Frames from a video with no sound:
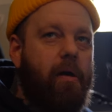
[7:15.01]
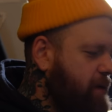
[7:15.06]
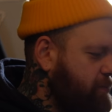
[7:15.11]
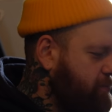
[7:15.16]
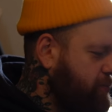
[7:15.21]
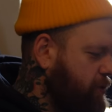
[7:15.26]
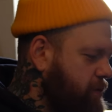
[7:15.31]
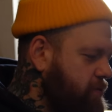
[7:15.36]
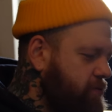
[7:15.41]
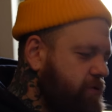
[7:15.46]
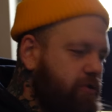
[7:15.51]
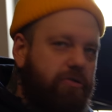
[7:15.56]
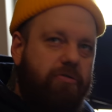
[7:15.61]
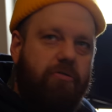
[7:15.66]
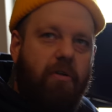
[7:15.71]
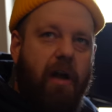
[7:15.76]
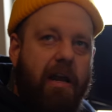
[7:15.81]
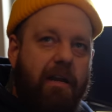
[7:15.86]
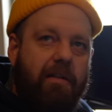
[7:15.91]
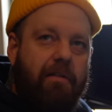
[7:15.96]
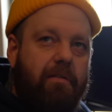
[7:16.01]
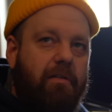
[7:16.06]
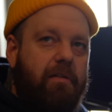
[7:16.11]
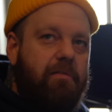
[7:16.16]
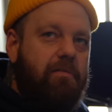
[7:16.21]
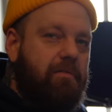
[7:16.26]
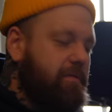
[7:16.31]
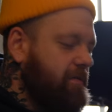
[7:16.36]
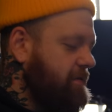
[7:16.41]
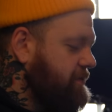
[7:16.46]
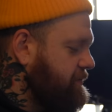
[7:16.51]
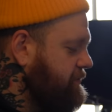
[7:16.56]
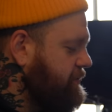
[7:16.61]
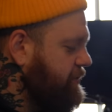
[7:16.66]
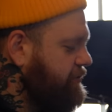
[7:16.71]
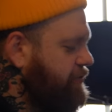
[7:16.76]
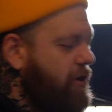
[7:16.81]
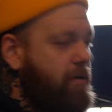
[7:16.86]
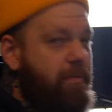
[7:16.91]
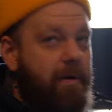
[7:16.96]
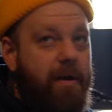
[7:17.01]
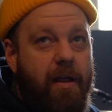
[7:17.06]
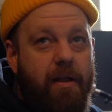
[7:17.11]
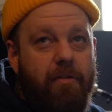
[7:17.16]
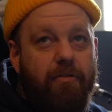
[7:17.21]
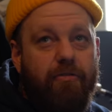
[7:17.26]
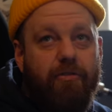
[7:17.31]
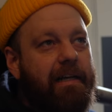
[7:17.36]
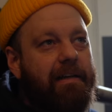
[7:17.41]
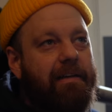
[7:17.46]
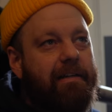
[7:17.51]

by brute strength and determination.